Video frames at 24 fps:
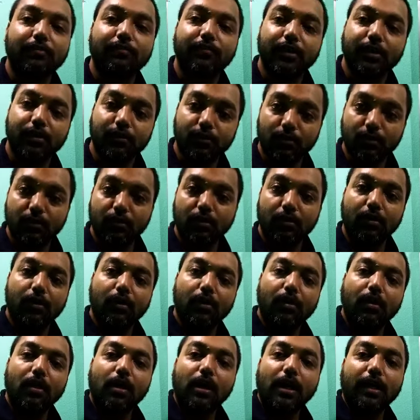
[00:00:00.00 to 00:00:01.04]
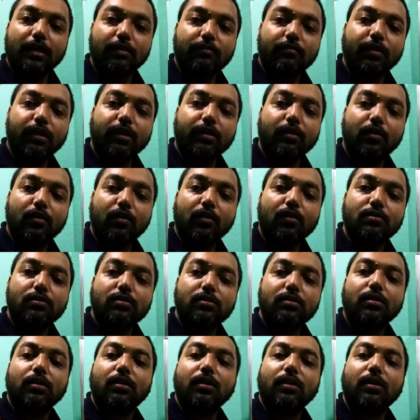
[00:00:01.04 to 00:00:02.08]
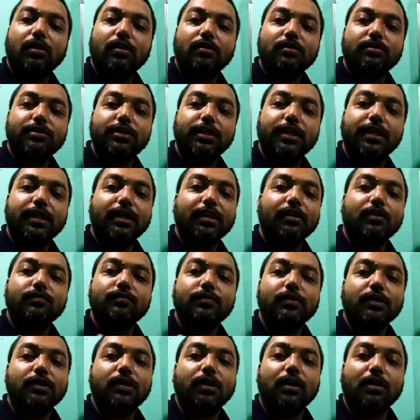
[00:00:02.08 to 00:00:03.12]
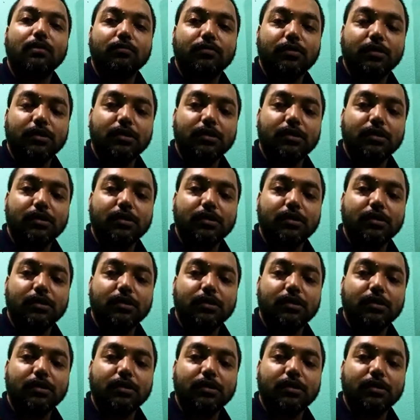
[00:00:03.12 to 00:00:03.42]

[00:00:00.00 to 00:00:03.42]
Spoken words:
We know earthquake cause shaking of the ground.